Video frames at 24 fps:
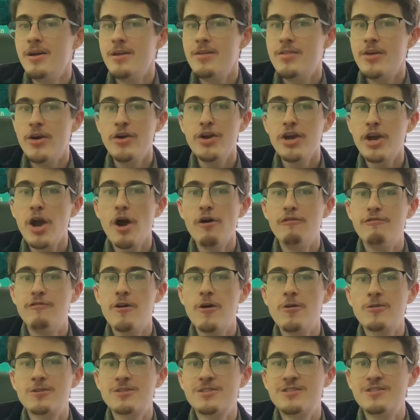There you go,
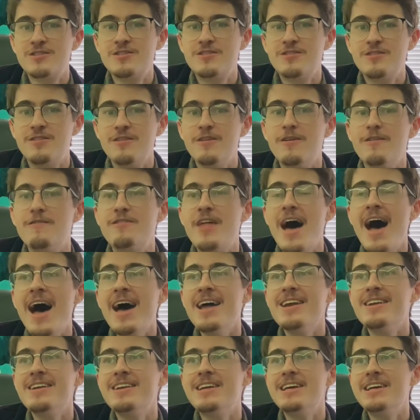folks.
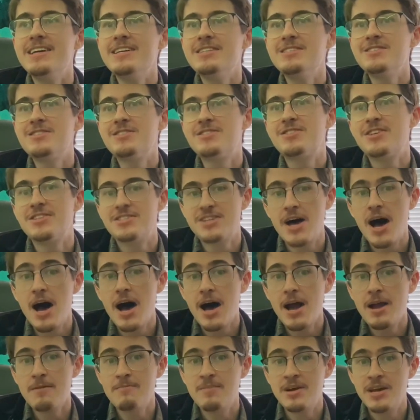That is the
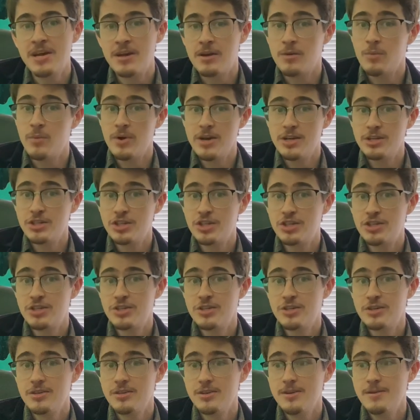time in
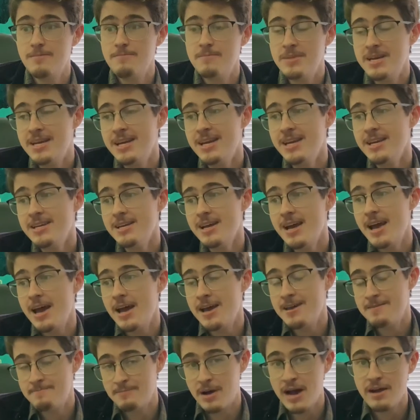which me
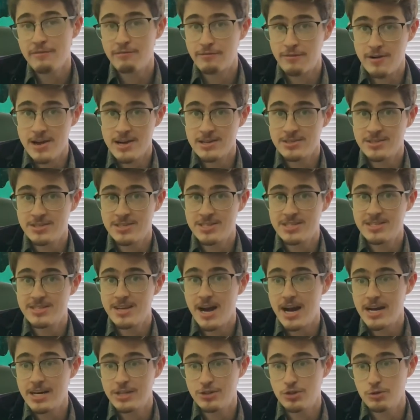and my friends
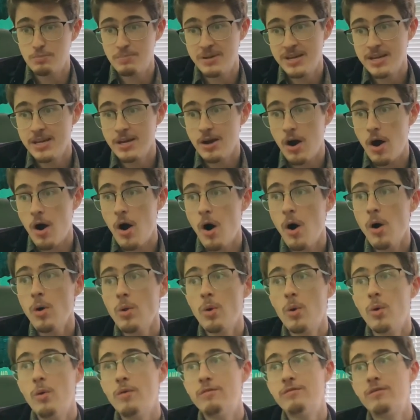decided to pee all
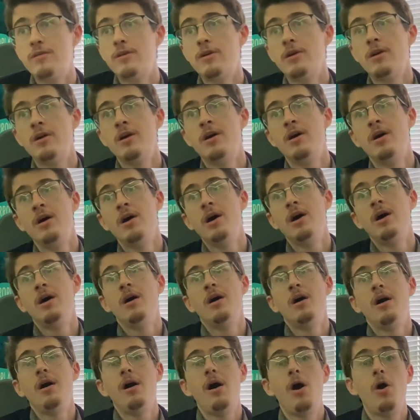over
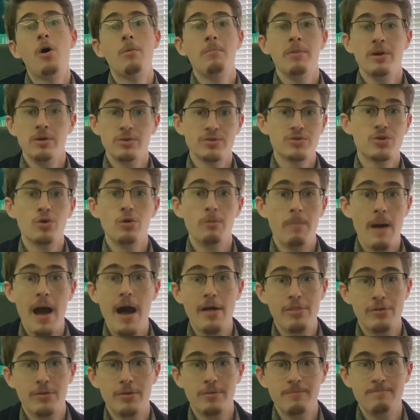our middle school
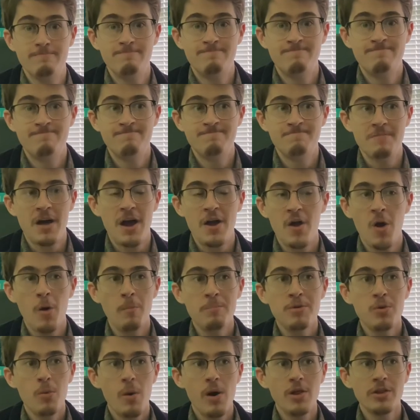bathroom. I
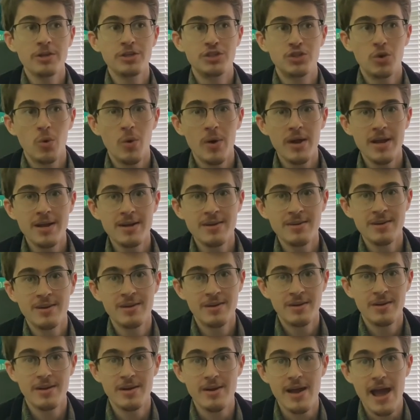hope you all enjoyed,
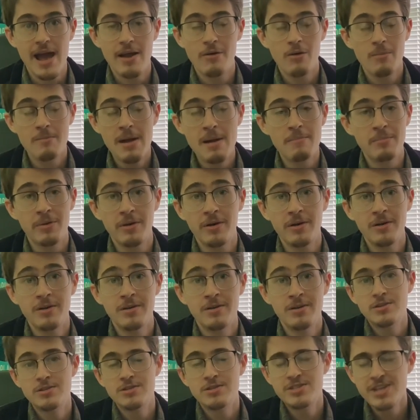and remember,
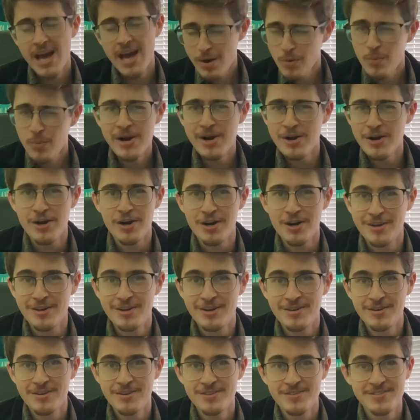stay weird,
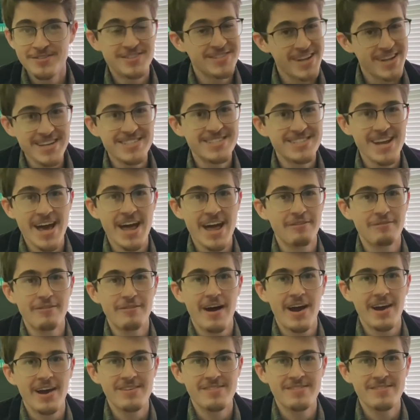stay
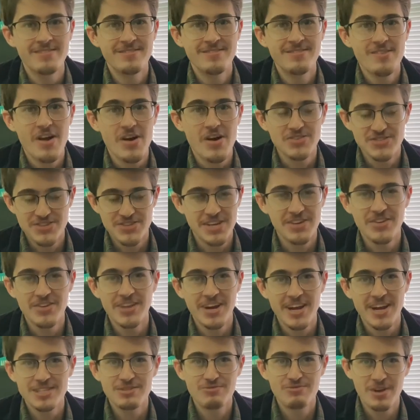Stanified. I'll see you in the
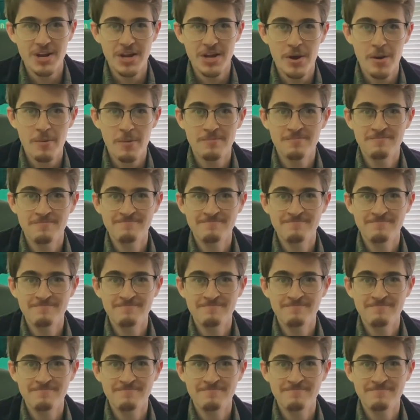next video.